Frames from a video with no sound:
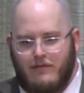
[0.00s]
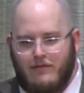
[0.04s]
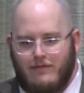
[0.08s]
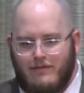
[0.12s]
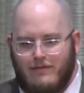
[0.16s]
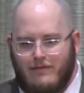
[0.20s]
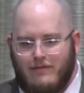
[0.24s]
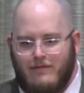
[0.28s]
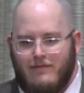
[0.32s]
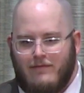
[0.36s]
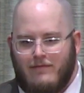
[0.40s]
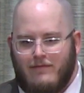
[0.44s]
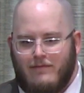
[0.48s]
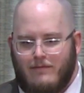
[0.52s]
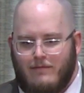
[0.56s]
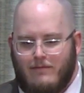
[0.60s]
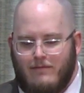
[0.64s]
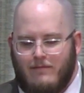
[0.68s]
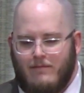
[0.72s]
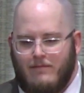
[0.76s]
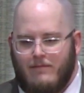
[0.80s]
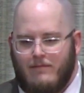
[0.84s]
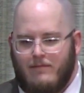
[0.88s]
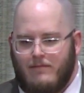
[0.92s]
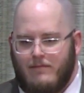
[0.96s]

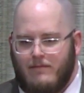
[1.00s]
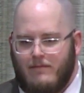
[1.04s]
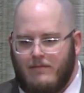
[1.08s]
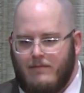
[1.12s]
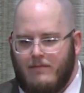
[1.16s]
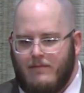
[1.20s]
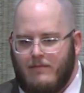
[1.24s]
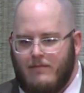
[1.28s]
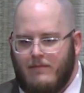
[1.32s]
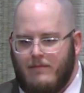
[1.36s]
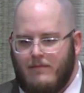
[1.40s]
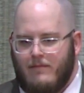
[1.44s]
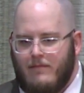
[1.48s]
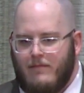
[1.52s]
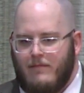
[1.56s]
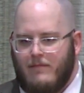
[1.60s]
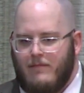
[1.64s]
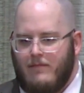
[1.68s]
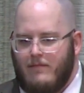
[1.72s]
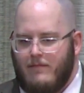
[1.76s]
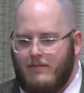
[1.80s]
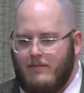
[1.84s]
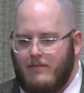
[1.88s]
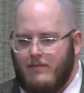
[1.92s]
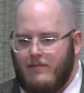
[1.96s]

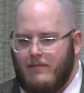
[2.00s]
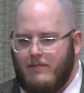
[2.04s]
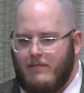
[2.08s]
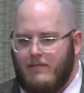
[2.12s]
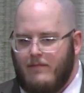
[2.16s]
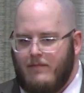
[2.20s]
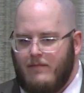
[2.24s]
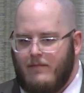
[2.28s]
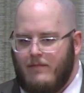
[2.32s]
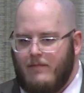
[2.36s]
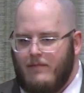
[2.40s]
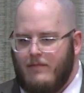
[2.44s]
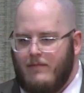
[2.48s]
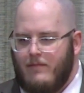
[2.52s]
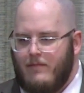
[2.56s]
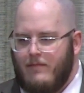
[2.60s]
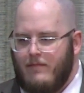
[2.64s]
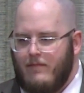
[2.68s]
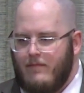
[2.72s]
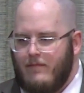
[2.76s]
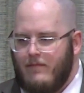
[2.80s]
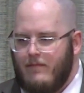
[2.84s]
[no speech]